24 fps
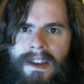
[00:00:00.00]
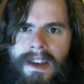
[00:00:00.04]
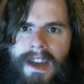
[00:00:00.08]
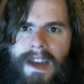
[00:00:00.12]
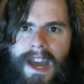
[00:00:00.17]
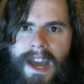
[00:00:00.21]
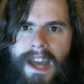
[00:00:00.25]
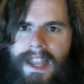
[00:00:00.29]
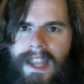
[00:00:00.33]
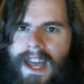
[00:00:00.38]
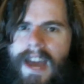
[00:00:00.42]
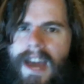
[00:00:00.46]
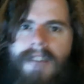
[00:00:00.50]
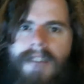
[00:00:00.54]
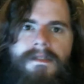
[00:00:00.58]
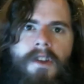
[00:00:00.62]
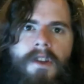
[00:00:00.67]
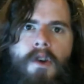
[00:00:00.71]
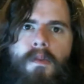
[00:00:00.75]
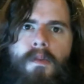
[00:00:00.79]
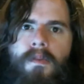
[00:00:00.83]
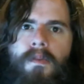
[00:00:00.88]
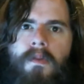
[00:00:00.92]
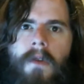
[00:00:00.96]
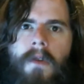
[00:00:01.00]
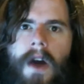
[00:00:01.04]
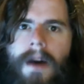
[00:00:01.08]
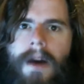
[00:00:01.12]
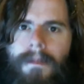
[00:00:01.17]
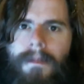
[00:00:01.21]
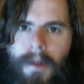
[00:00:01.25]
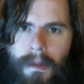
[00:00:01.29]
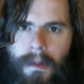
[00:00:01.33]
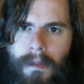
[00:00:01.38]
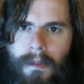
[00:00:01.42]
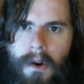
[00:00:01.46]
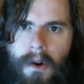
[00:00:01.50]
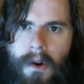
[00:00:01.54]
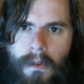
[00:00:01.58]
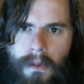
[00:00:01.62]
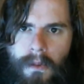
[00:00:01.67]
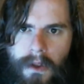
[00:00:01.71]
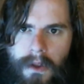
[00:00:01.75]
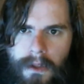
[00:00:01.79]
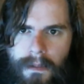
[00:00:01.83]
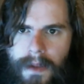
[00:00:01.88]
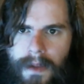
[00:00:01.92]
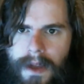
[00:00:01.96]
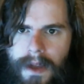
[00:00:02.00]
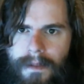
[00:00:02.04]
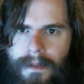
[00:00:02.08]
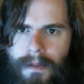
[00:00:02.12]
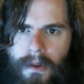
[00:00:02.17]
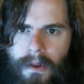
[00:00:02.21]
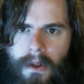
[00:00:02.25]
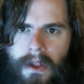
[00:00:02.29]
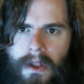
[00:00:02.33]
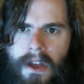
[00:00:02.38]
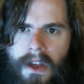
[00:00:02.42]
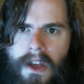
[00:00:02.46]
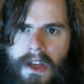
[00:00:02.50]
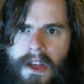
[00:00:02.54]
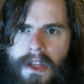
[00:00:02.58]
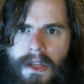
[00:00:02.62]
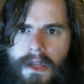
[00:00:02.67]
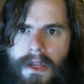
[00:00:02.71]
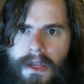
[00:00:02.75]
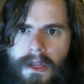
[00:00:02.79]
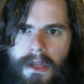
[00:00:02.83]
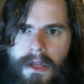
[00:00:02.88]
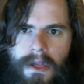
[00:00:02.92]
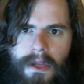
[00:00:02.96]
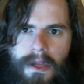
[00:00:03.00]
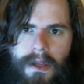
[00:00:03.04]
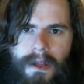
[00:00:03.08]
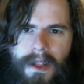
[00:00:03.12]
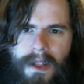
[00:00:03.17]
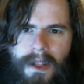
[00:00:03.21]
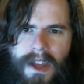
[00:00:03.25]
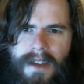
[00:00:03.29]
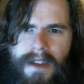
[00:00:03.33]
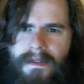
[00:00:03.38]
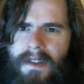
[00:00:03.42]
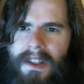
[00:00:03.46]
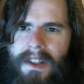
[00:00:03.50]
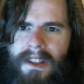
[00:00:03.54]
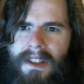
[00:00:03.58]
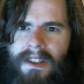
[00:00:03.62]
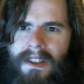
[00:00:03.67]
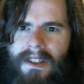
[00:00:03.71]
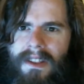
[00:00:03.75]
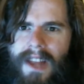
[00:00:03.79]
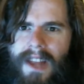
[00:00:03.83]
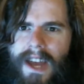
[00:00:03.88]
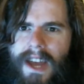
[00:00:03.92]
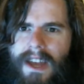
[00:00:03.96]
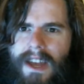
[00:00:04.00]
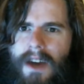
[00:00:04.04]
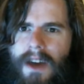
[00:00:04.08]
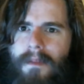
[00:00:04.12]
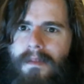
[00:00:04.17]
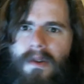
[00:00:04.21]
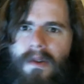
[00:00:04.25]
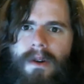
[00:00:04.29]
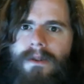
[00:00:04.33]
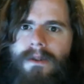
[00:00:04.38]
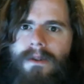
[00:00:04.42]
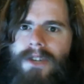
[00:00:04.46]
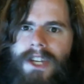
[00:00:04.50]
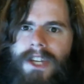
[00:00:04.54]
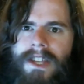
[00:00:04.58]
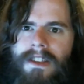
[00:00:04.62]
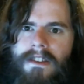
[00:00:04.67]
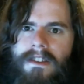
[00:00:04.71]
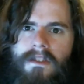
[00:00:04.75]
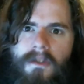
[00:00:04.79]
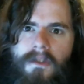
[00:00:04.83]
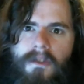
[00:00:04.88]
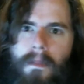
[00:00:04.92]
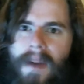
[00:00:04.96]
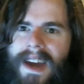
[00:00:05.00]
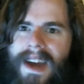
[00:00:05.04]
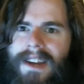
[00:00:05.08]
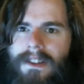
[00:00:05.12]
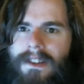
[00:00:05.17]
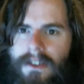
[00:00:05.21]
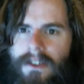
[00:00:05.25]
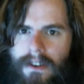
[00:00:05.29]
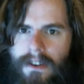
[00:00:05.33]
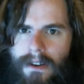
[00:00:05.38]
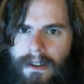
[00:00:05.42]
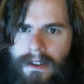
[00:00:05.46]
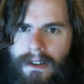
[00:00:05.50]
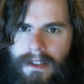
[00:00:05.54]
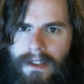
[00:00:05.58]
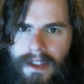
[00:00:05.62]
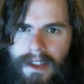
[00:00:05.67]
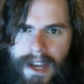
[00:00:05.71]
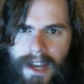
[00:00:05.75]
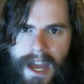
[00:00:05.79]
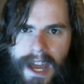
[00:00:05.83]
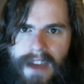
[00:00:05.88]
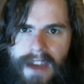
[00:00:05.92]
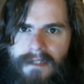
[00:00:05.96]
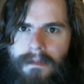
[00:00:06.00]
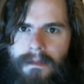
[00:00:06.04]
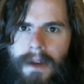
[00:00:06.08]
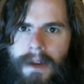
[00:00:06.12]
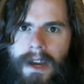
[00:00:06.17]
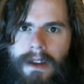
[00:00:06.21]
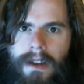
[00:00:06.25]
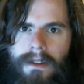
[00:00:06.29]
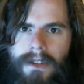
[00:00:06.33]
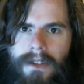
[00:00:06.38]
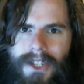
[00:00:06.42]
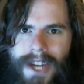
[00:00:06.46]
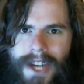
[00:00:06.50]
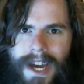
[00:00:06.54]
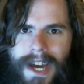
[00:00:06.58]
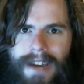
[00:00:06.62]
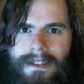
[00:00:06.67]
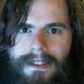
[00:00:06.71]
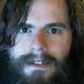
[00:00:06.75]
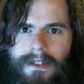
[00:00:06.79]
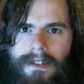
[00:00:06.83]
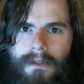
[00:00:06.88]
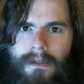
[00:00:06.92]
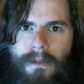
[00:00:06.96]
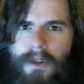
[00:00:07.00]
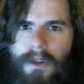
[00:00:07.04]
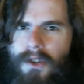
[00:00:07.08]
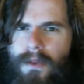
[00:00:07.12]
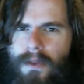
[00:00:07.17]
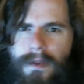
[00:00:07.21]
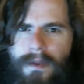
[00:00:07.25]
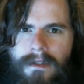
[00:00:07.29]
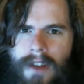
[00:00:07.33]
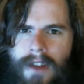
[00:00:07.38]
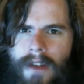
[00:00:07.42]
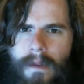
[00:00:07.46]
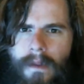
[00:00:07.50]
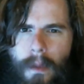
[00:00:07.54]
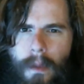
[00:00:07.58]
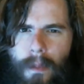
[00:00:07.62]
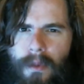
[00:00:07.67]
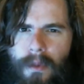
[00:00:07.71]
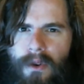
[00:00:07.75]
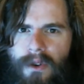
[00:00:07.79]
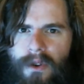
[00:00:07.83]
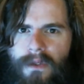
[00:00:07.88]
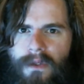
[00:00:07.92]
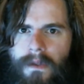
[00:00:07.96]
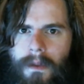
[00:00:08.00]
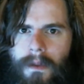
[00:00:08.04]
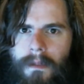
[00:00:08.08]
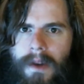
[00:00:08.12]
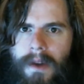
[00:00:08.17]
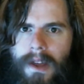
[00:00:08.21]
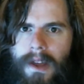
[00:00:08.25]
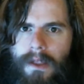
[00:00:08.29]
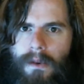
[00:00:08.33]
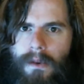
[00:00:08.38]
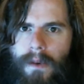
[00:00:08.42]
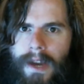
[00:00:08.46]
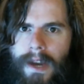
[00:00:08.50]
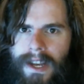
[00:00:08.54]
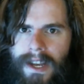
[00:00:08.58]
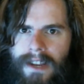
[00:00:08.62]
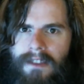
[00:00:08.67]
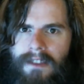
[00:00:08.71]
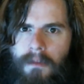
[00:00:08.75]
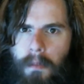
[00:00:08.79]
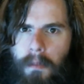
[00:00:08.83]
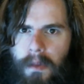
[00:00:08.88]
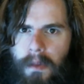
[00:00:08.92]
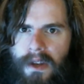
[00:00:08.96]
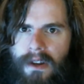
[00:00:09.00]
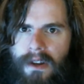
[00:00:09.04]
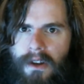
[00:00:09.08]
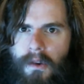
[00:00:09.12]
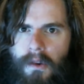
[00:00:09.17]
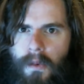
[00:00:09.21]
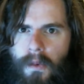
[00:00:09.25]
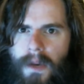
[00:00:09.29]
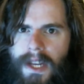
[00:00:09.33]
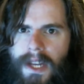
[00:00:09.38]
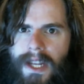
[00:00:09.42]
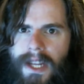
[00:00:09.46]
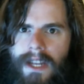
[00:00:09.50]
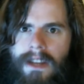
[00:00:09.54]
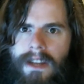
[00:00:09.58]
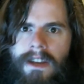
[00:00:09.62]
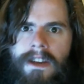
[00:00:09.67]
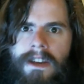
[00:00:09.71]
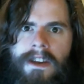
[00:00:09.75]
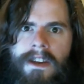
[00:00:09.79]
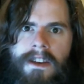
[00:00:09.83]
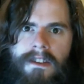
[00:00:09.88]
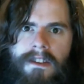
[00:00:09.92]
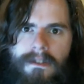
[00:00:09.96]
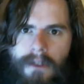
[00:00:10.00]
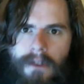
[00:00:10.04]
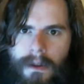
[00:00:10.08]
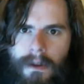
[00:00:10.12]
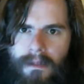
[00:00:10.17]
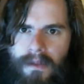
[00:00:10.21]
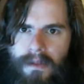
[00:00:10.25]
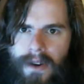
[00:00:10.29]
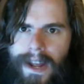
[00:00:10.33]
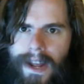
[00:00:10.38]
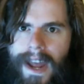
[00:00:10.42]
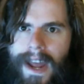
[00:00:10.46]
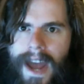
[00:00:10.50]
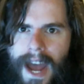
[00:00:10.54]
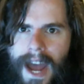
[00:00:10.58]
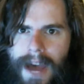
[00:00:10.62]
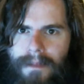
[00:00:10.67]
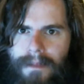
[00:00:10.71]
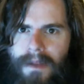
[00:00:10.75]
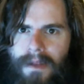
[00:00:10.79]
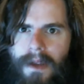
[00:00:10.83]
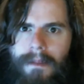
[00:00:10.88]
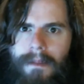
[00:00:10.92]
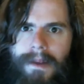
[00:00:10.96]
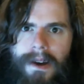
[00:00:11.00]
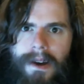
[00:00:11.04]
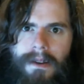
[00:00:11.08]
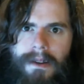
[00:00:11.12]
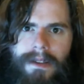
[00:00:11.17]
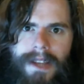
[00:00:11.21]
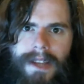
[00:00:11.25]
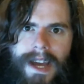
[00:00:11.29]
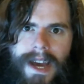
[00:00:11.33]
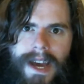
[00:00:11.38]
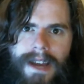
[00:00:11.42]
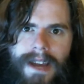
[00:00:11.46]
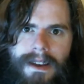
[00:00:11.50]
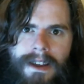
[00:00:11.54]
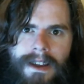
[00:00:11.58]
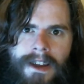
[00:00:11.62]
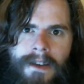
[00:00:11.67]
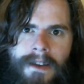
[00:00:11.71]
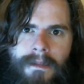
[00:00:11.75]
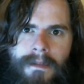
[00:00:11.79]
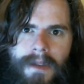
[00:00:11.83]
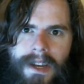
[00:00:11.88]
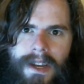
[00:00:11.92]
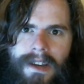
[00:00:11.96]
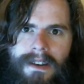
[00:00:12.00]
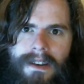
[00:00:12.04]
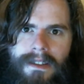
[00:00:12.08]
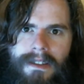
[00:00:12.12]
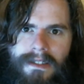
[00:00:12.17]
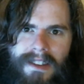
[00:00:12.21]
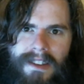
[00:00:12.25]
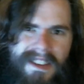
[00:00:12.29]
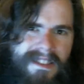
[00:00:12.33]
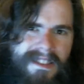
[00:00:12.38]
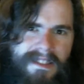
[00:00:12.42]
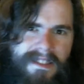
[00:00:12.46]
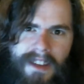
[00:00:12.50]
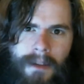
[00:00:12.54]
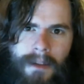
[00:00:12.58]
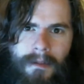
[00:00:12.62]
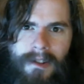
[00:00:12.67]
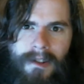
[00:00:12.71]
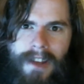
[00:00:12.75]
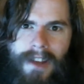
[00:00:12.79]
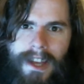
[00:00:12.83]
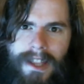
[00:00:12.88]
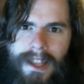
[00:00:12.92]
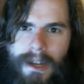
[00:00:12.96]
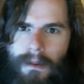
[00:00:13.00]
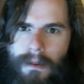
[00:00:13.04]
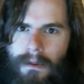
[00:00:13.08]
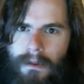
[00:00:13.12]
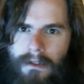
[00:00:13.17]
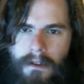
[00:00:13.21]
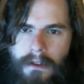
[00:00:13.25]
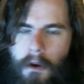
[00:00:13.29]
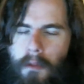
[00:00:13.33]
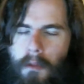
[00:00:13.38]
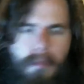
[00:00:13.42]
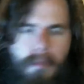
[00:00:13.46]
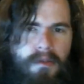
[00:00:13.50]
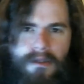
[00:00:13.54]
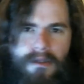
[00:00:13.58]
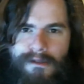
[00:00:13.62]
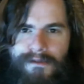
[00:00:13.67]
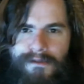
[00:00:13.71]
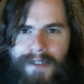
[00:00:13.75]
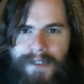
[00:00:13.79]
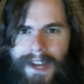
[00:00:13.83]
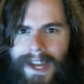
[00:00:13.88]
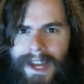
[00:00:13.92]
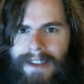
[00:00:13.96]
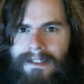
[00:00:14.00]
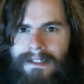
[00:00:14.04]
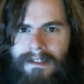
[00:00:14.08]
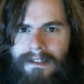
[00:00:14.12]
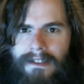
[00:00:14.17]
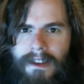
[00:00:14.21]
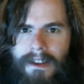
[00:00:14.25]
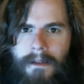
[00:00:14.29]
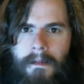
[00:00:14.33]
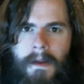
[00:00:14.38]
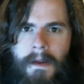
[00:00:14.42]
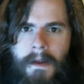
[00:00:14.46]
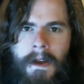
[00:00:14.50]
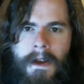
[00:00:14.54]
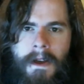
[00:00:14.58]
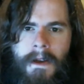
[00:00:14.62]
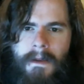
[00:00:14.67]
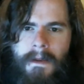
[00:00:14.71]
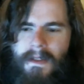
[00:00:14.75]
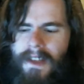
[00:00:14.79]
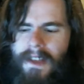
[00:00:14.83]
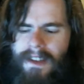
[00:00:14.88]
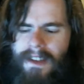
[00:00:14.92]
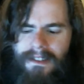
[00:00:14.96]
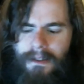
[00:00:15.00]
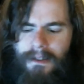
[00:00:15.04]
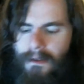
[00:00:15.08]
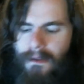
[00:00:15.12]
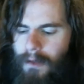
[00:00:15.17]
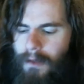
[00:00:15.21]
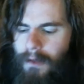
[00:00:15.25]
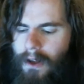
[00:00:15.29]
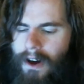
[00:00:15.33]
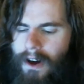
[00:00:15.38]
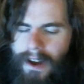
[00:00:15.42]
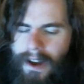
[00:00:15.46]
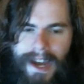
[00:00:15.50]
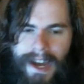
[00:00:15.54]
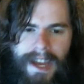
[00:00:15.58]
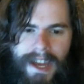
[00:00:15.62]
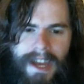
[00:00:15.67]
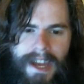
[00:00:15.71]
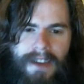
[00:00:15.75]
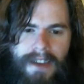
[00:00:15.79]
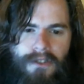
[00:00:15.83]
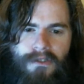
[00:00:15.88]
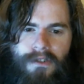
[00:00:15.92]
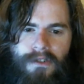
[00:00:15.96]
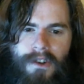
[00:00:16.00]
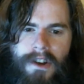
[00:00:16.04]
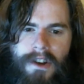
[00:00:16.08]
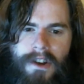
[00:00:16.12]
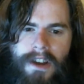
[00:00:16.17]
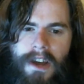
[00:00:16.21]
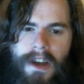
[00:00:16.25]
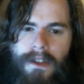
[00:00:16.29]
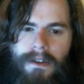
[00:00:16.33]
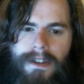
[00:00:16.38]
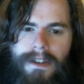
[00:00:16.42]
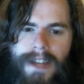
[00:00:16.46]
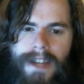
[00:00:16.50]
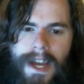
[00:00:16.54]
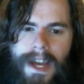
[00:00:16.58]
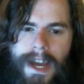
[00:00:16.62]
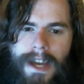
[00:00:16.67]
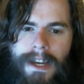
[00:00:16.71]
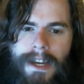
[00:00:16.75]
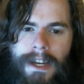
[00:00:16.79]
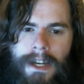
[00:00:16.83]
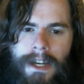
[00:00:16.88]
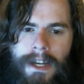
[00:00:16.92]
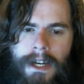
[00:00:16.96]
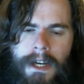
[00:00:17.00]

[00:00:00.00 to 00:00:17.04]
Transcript: and they have no problem with people even like approaching the specter they gave Michael Jackson, which was never proven, by the way, and he's been acquitted. So I'm pretty happy about that because it seemed like there was no proof against him. That's a vlog, I guess, for another day.